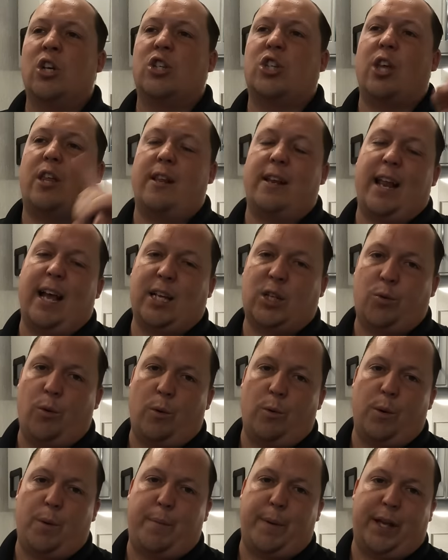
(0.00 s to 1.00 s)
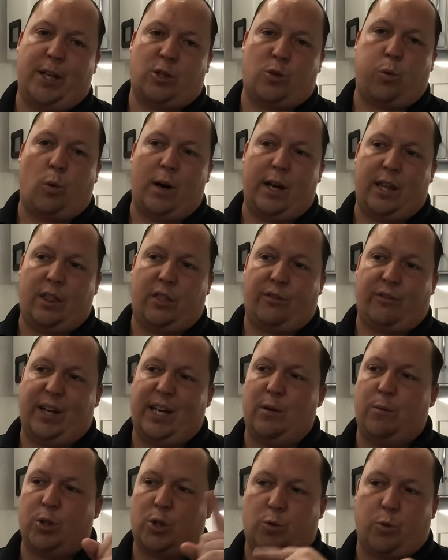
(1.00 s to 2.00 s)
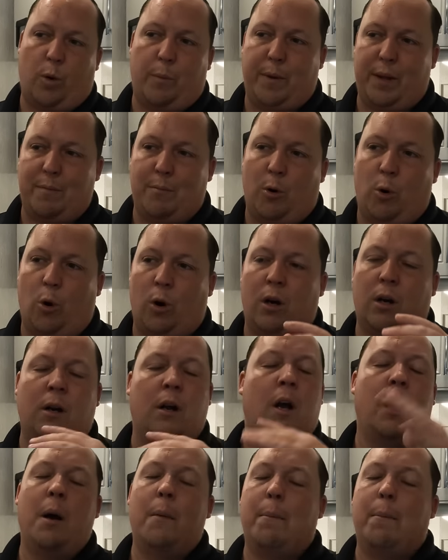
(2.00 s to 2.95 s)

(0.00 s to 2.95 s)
so the next one would be a 23, which will be more.